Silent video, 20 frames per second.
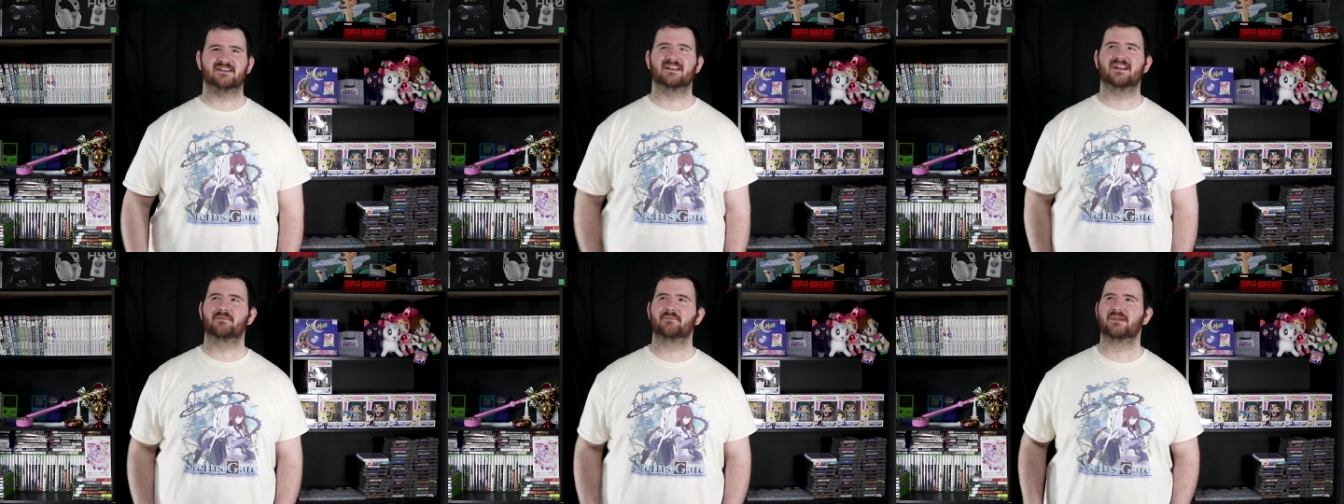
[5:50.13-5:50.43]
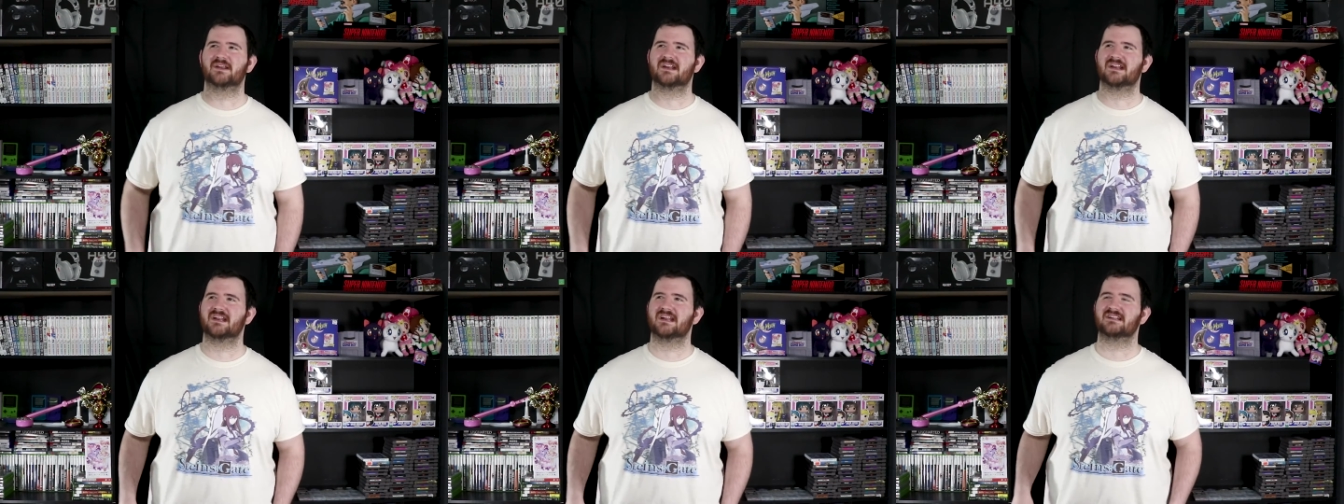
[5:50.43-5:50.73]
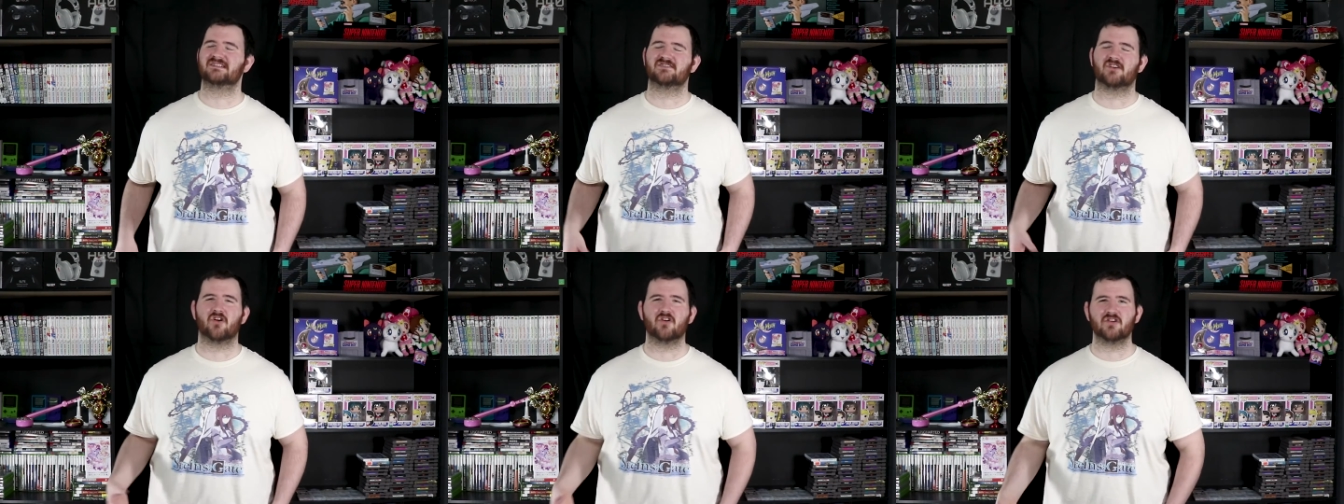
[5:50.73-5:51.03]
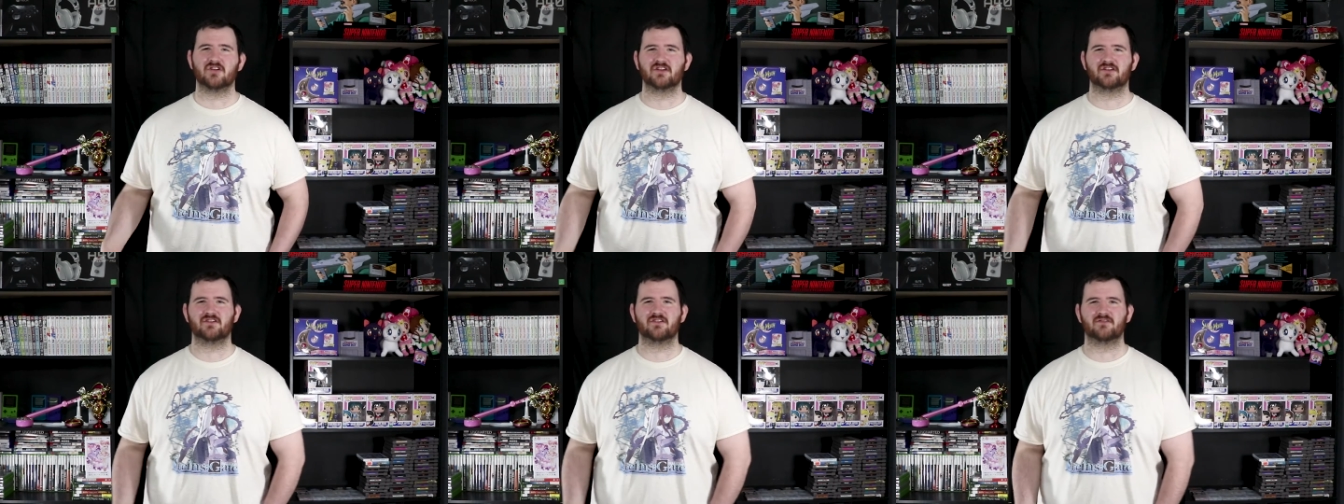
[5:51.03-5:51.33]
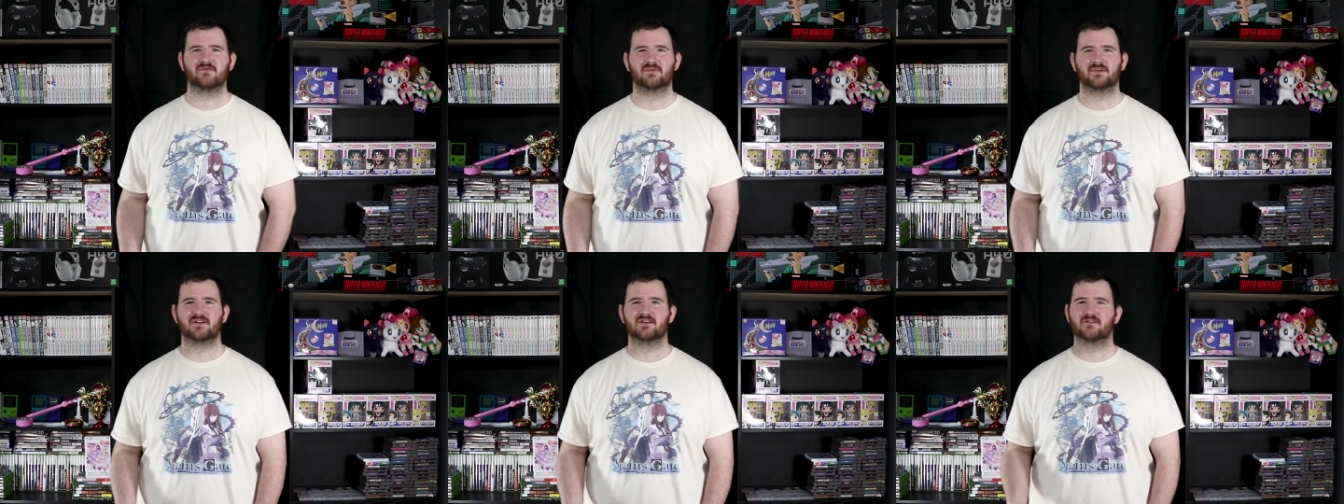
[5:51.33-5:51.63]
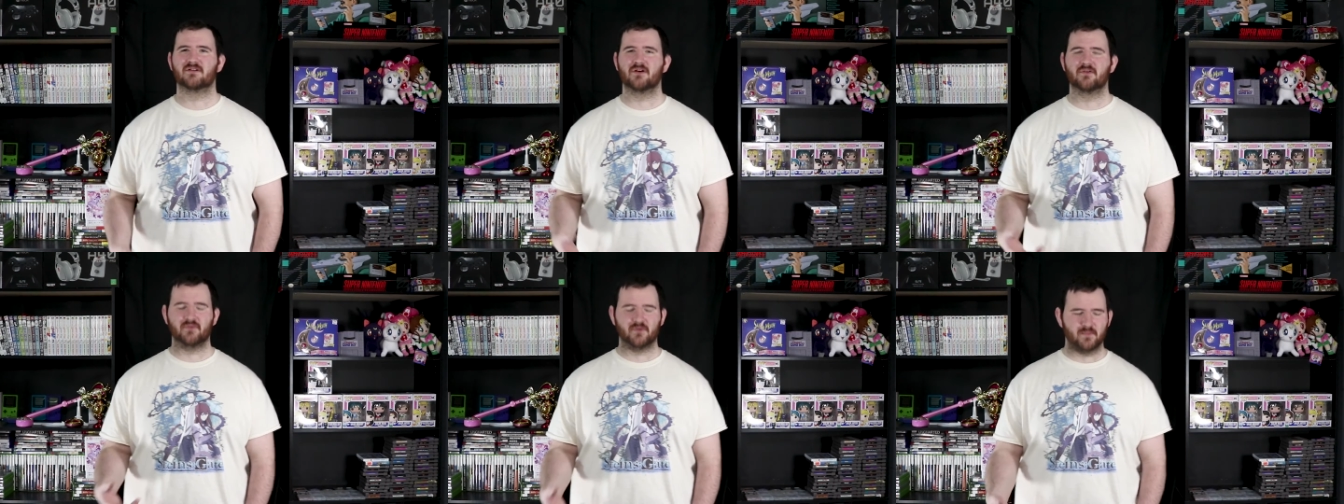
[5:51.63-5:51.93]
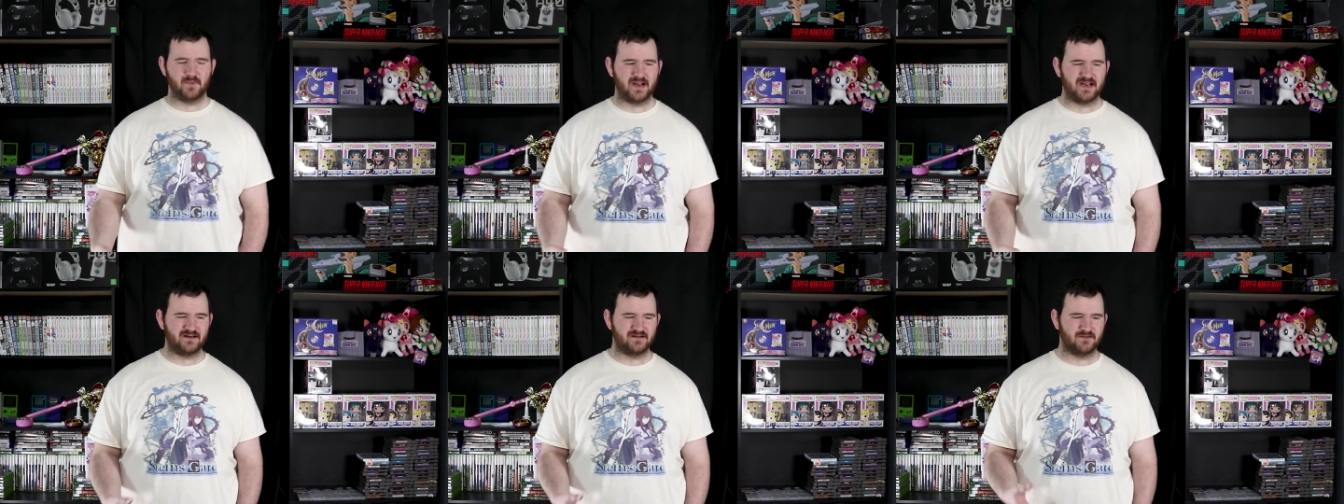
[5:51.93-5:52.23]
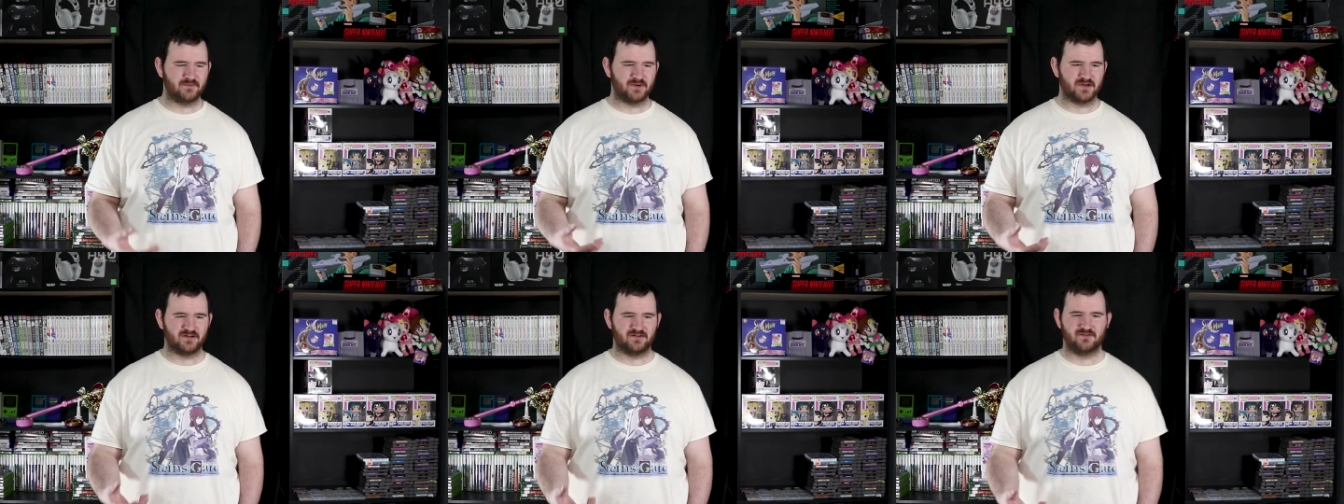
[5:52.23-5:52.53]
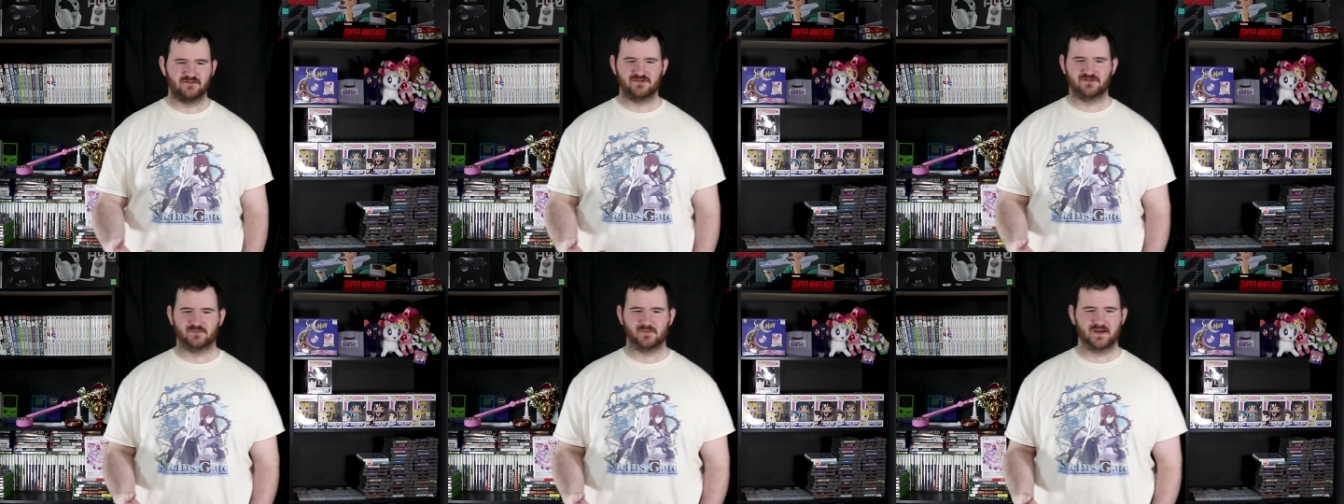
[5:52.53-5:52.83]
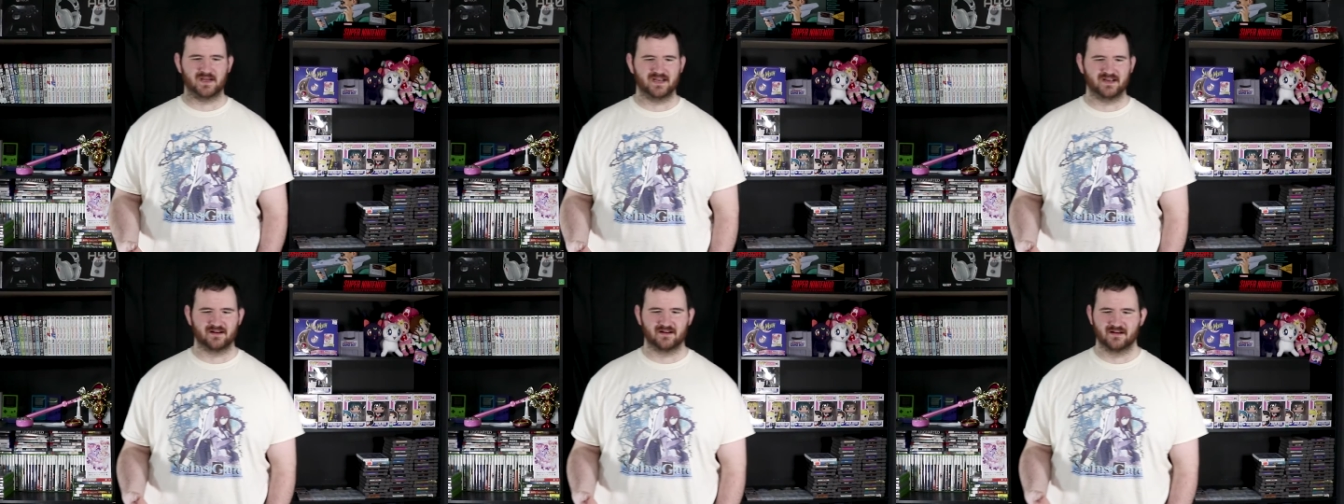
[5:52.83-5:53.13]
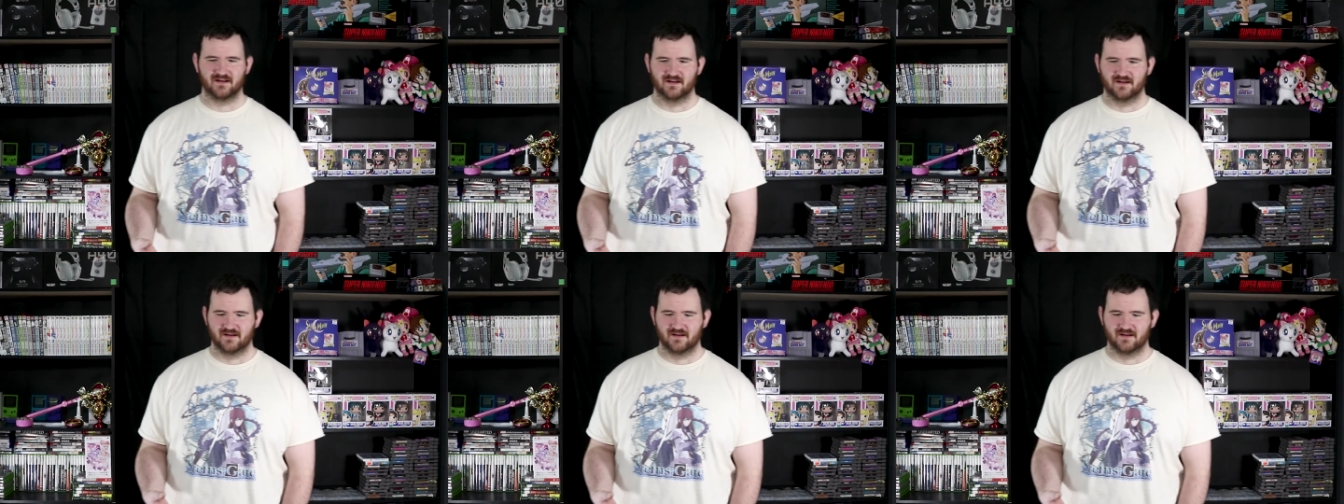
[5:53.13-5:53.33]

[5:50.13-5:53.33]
And I mean, and it's hard to do when you're overweight and you want to lose weight.